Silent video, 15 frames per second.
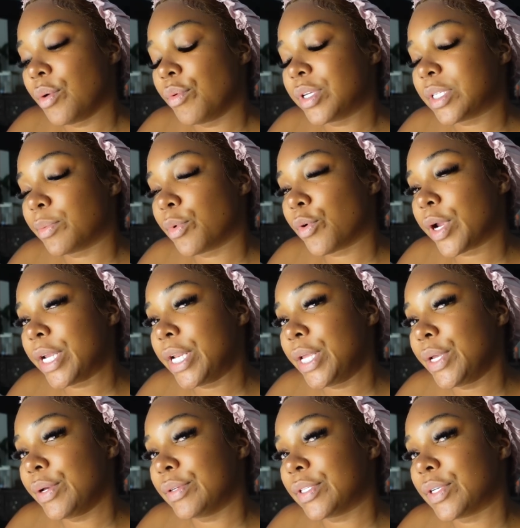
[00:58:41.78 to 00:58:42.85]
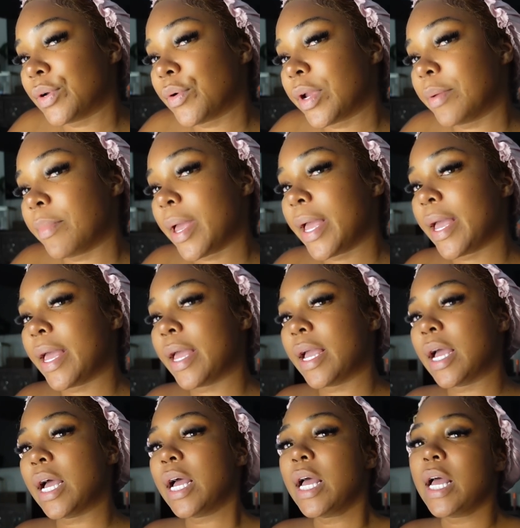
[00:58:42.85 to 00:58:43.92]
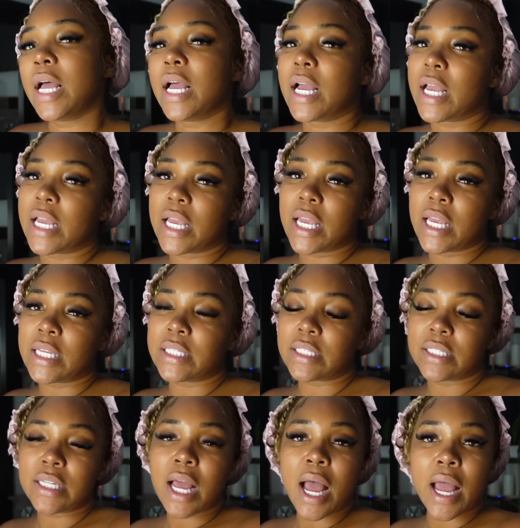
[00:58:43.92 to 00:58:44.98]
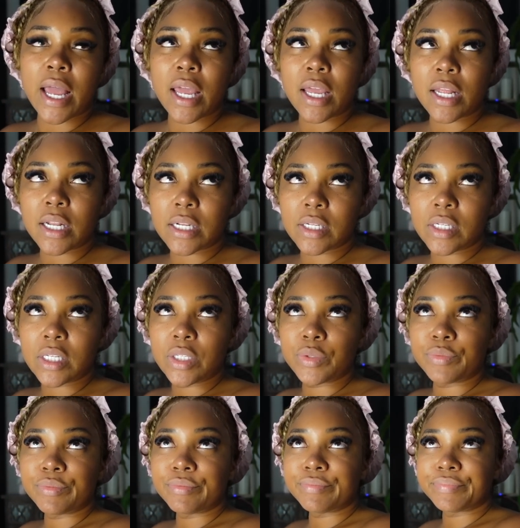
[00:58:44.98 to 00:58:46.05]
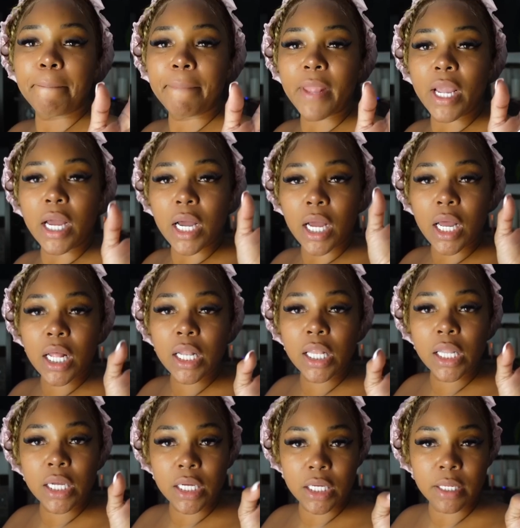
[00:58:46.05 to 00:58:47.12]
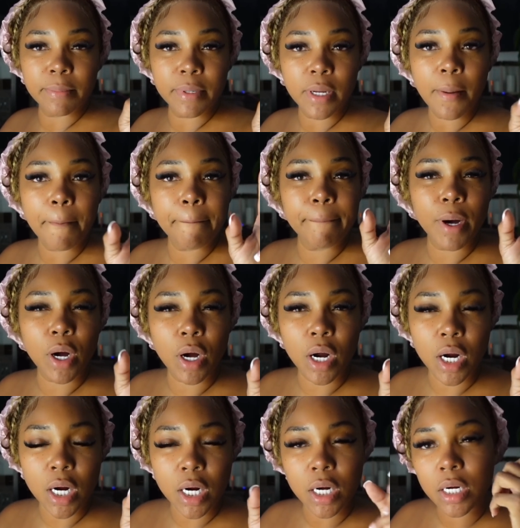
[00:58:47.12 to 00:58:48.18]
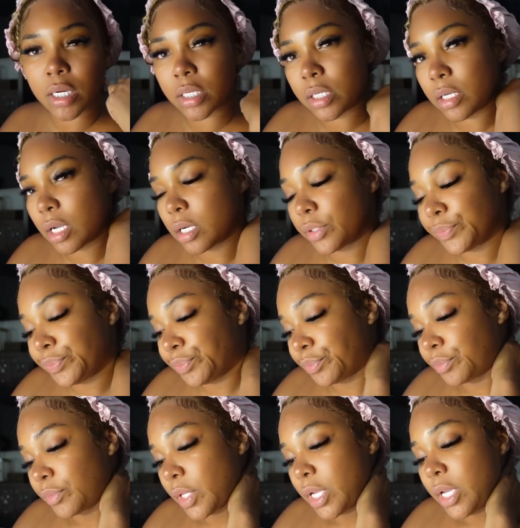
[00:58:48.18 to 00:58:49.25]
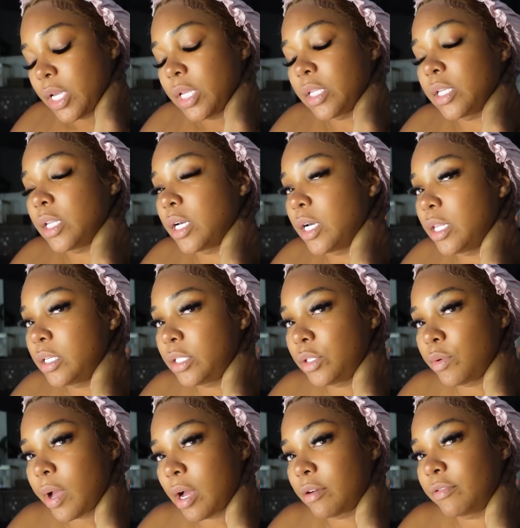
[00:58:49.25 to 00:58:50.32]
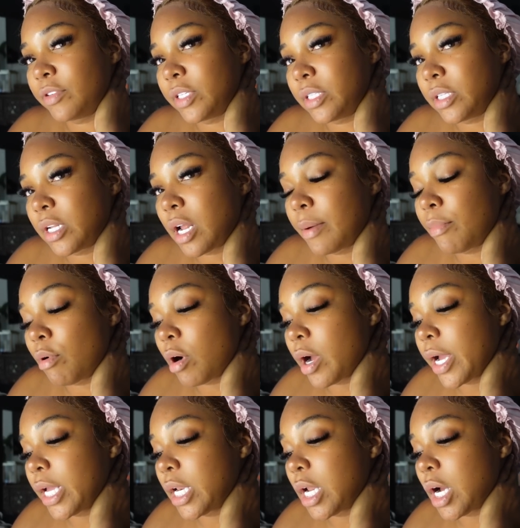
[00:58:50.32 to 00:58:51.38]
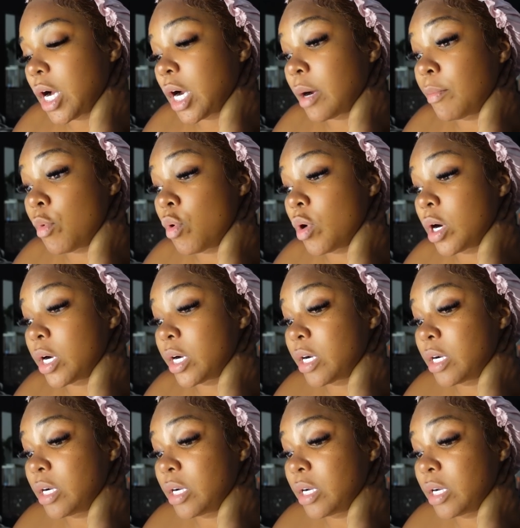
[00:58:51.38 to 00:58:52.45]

with some green heels and a green bag. It's not club bar, you know? Then the other two outfits that I brought are more